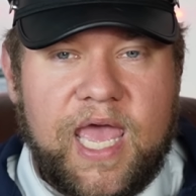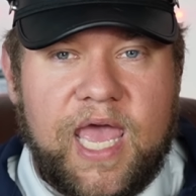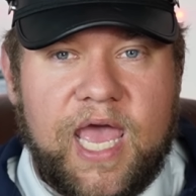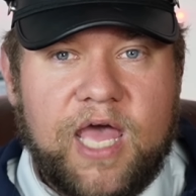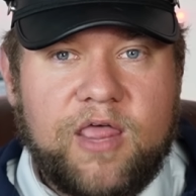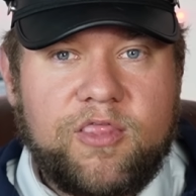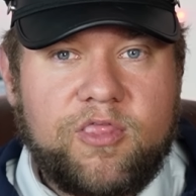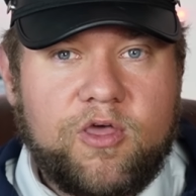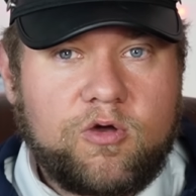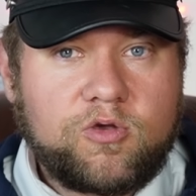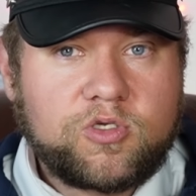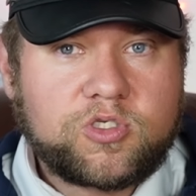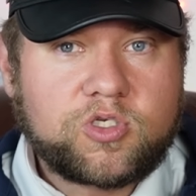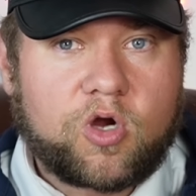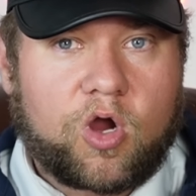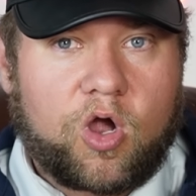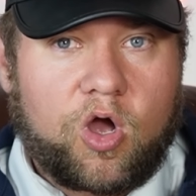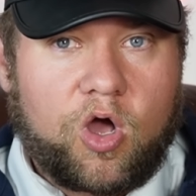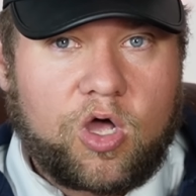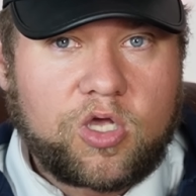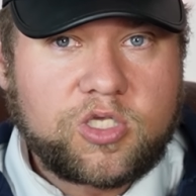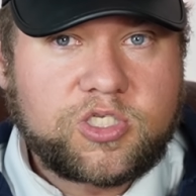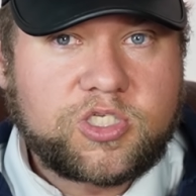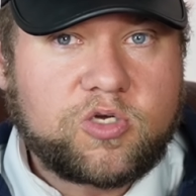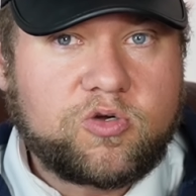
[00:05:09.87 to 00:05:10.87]
And those are
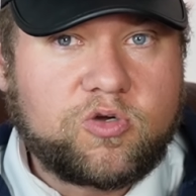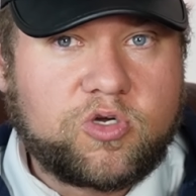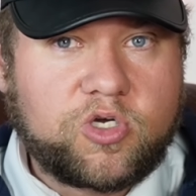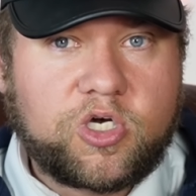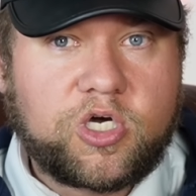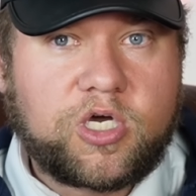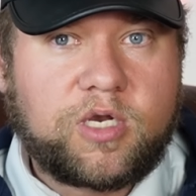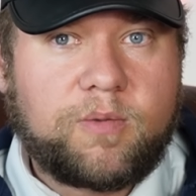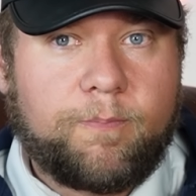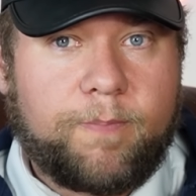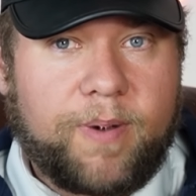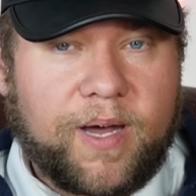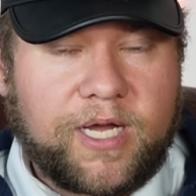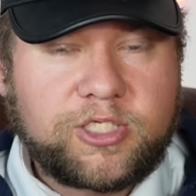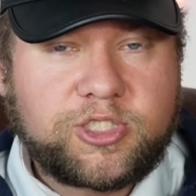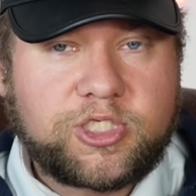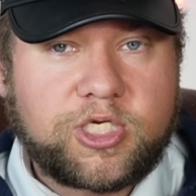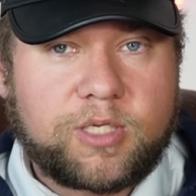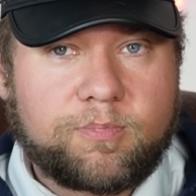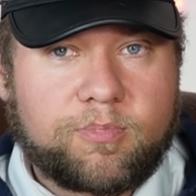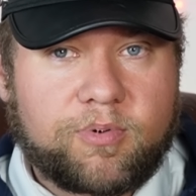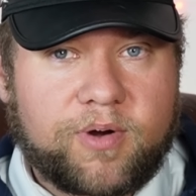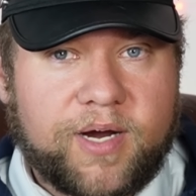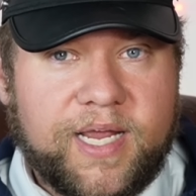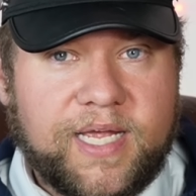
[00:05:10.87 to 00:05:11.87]
also good
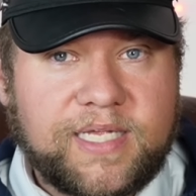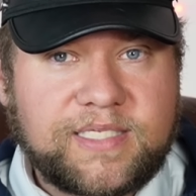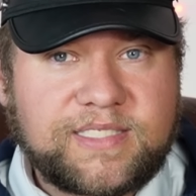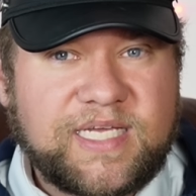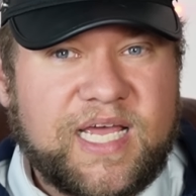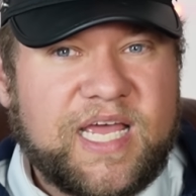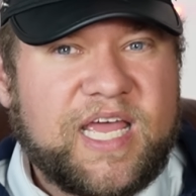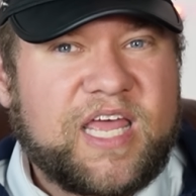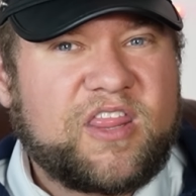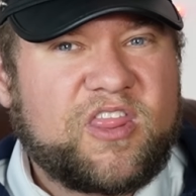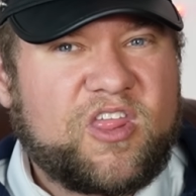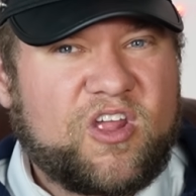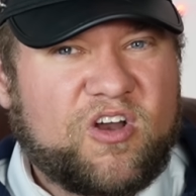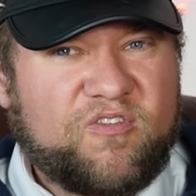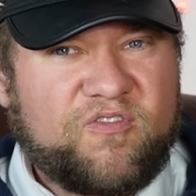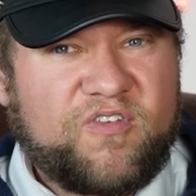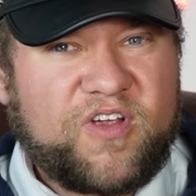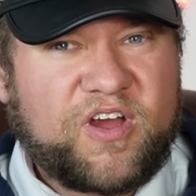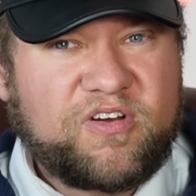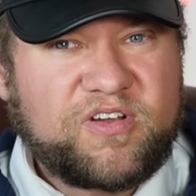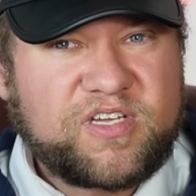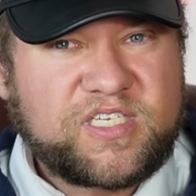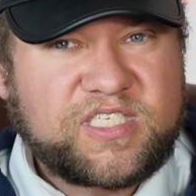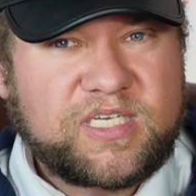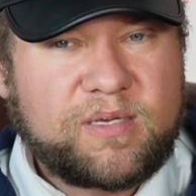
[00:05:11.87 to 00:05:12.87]
budget brands that are
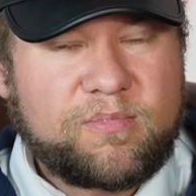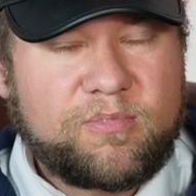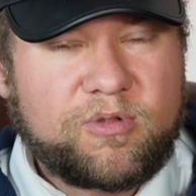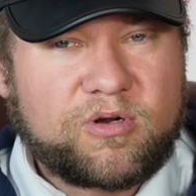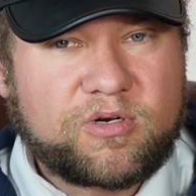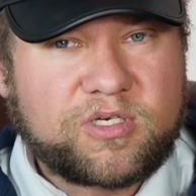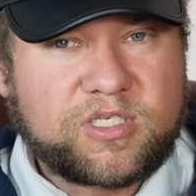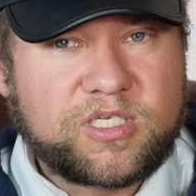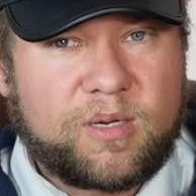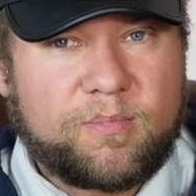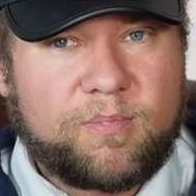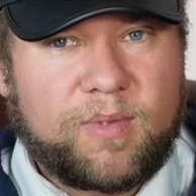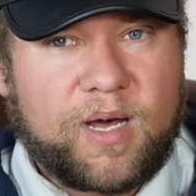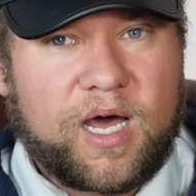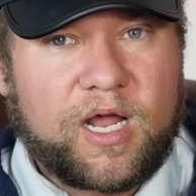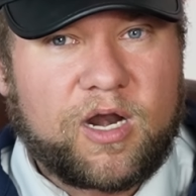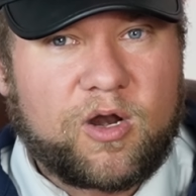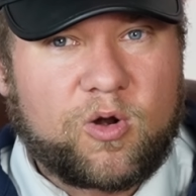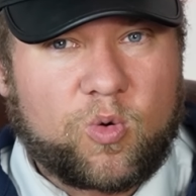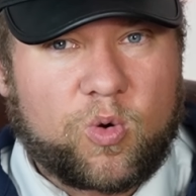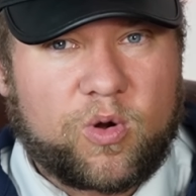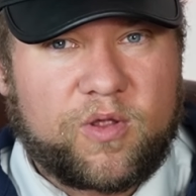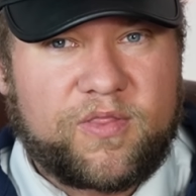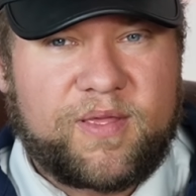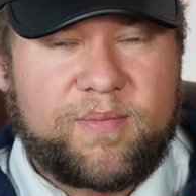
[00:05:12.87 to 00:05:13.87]
very similar to a monitor
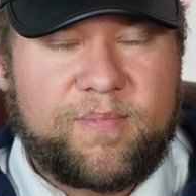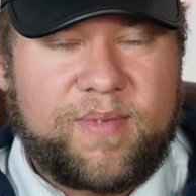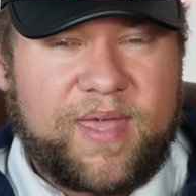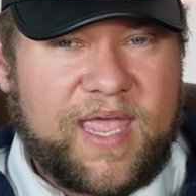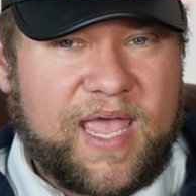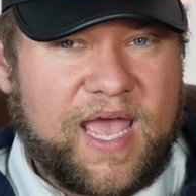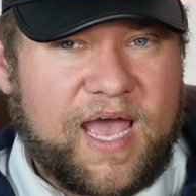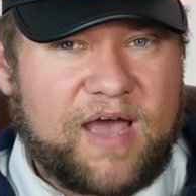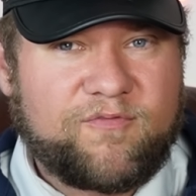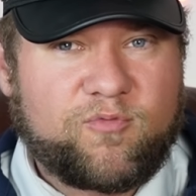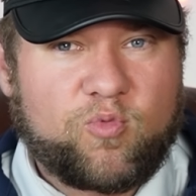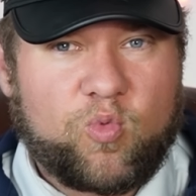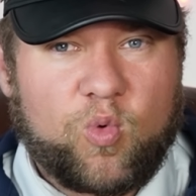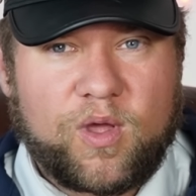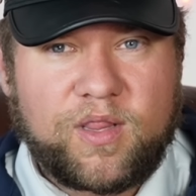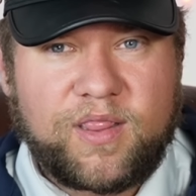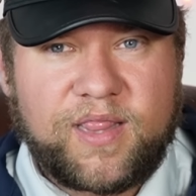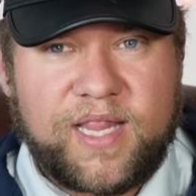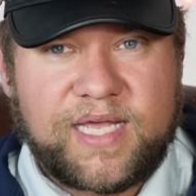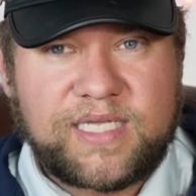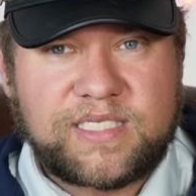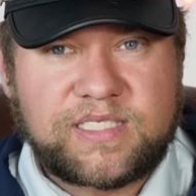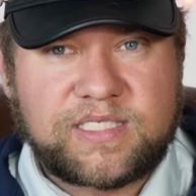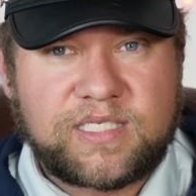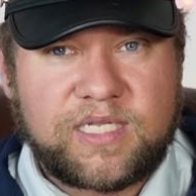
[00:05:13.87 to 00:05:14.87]
where they may have one
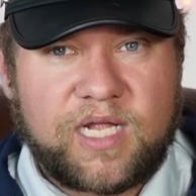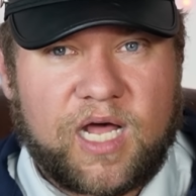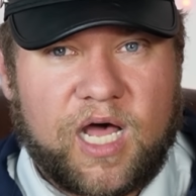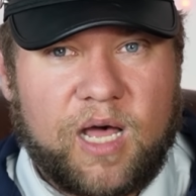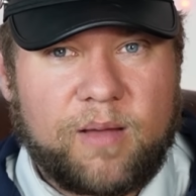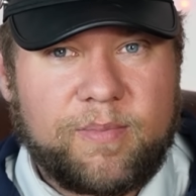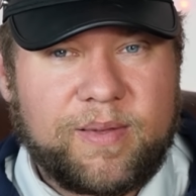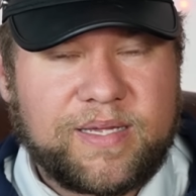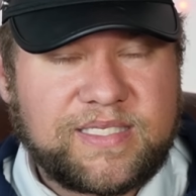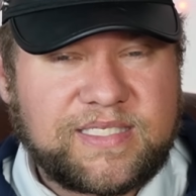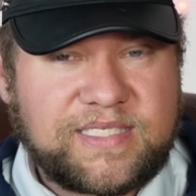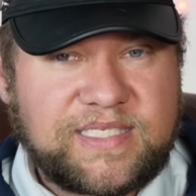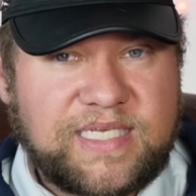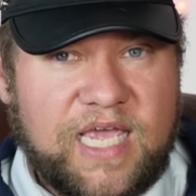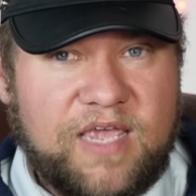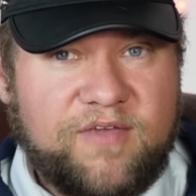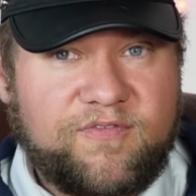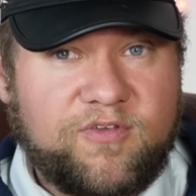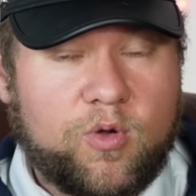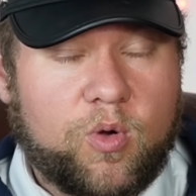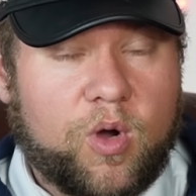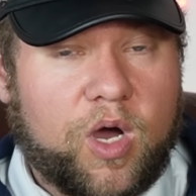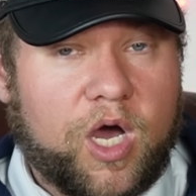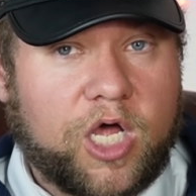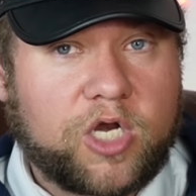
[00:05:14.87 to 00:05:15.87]
less knob and save
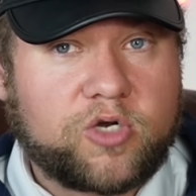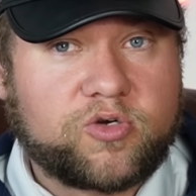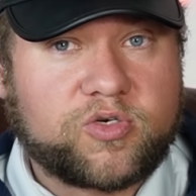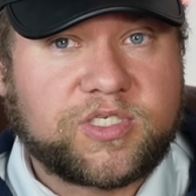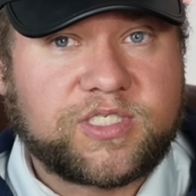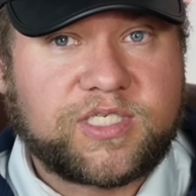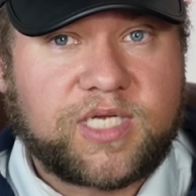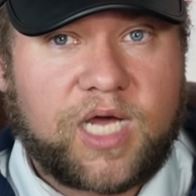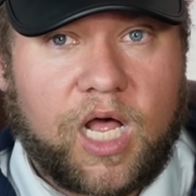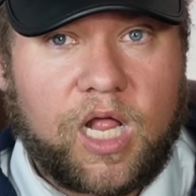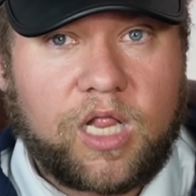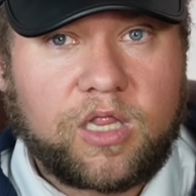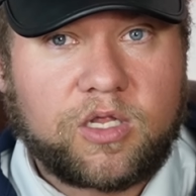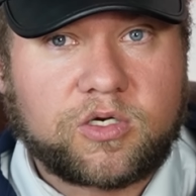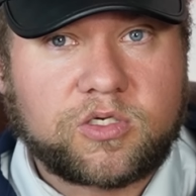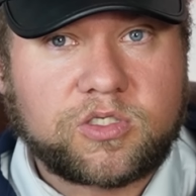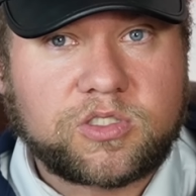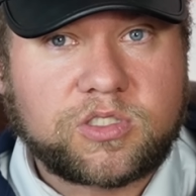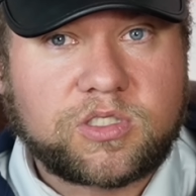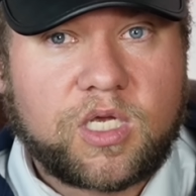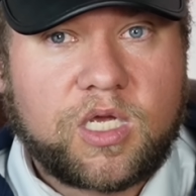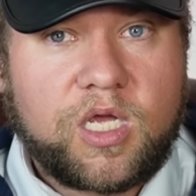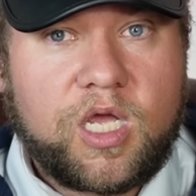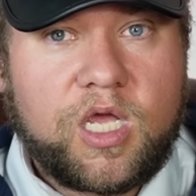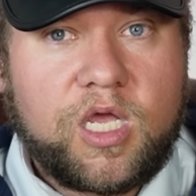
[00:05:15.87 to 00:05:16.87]
you $100.